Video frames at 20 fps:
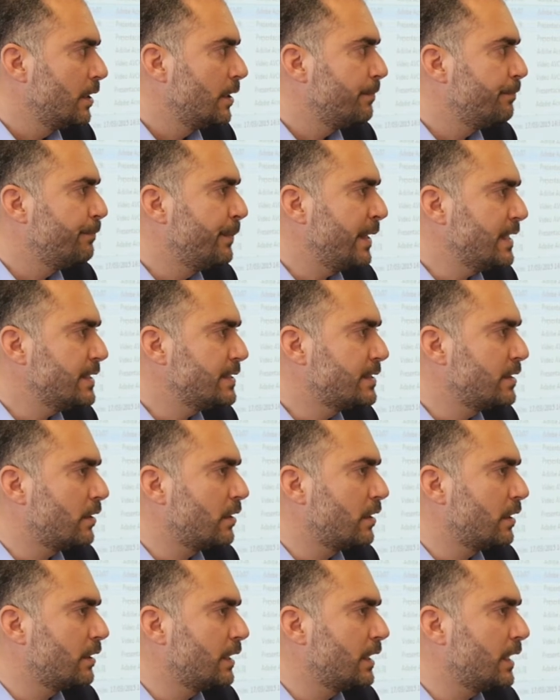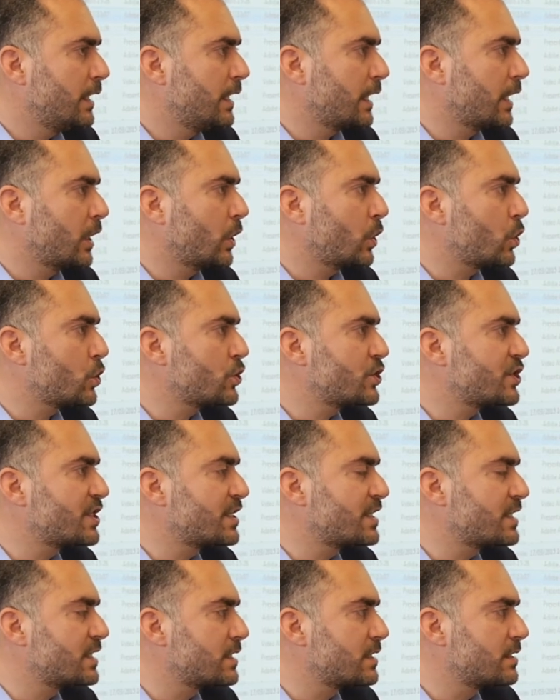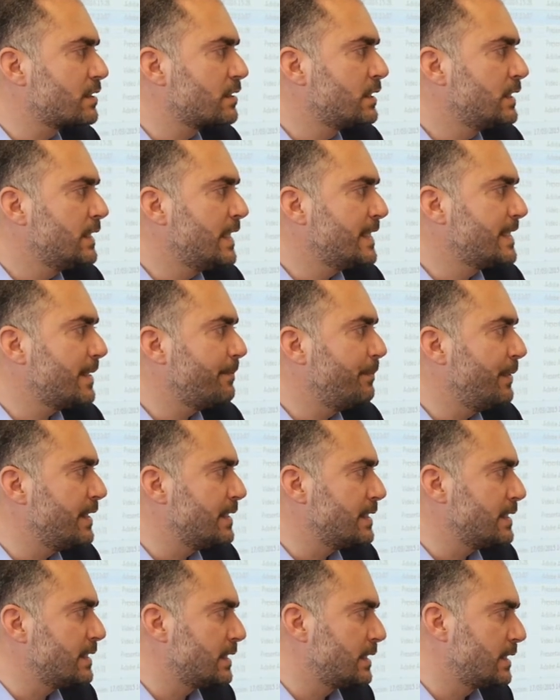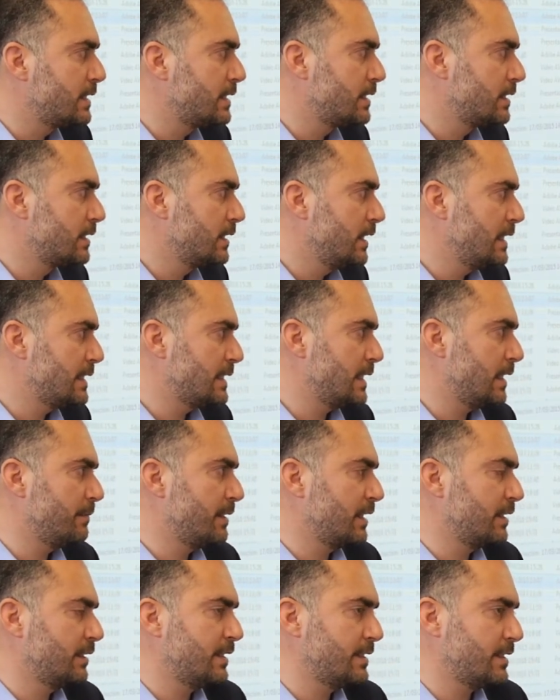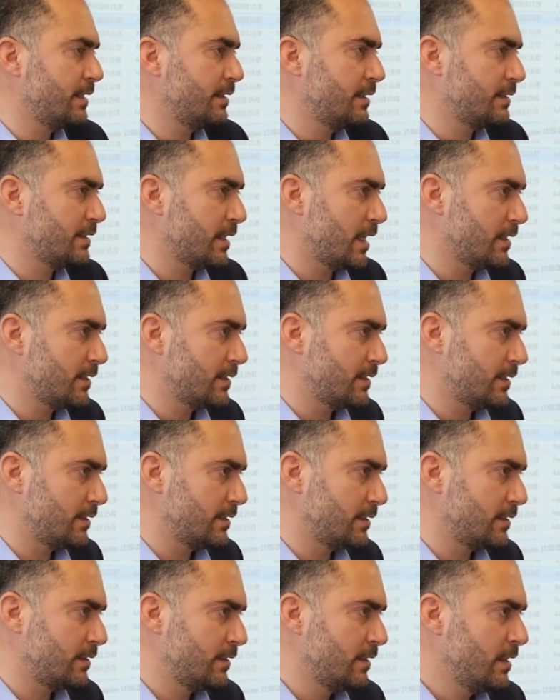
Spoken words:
based on the cross disciplines, Islamic sciences.